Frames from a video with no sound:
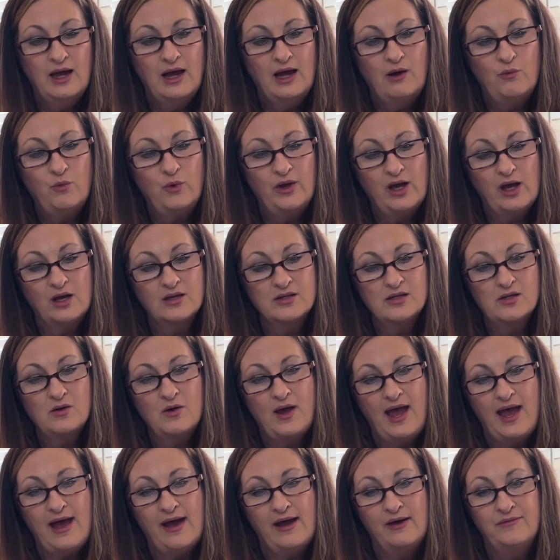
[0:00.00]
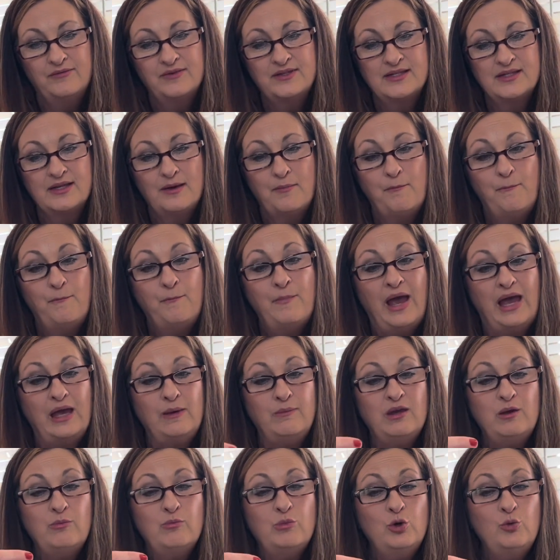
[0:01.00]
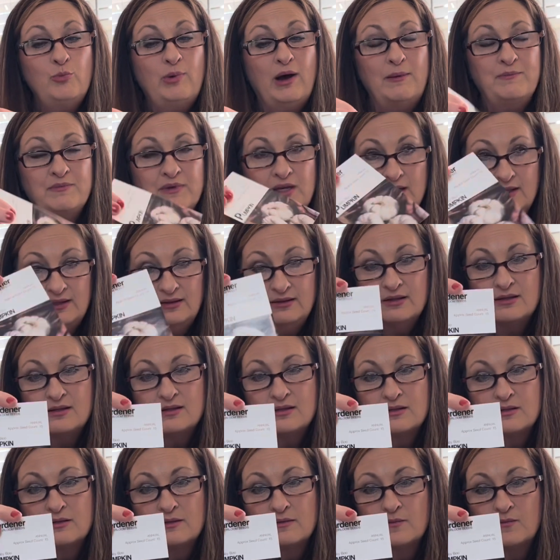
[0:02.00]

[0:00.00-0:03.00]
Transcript: We also have some baby boo pumpkins,